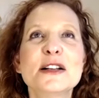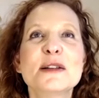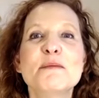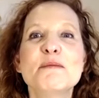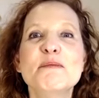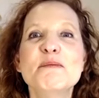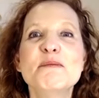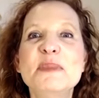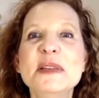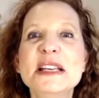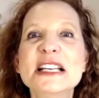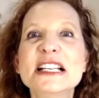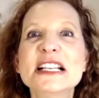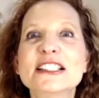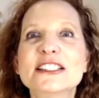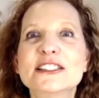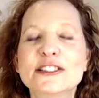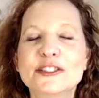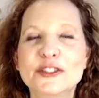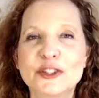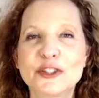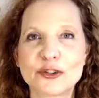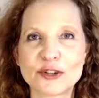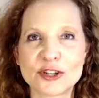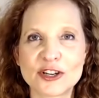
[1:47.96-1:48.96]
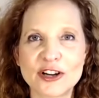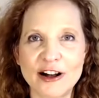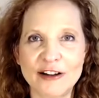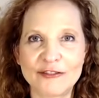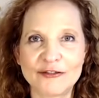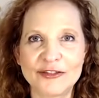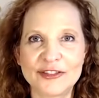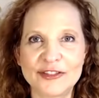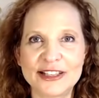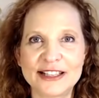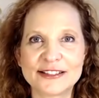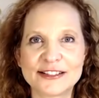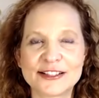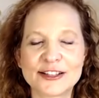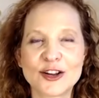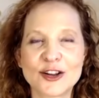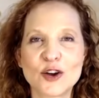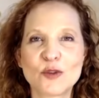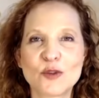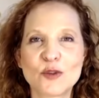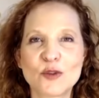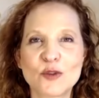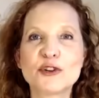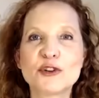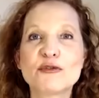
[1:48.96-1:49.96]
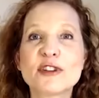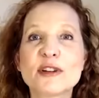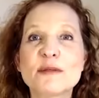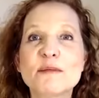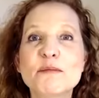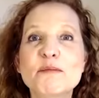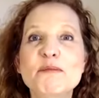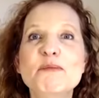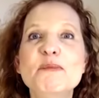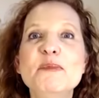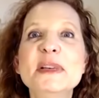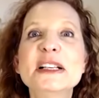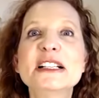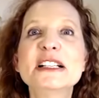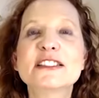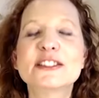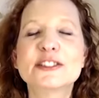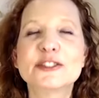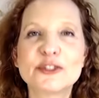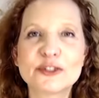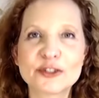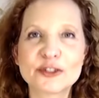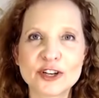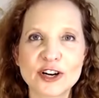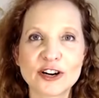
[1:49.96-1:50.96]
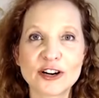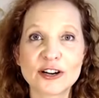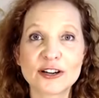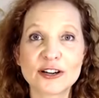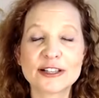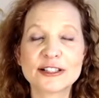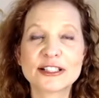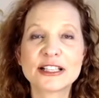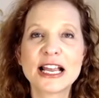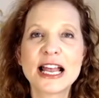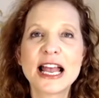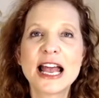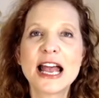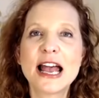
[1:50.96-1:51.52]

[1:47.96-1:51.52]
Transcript: build your confidence, where you can build your courage,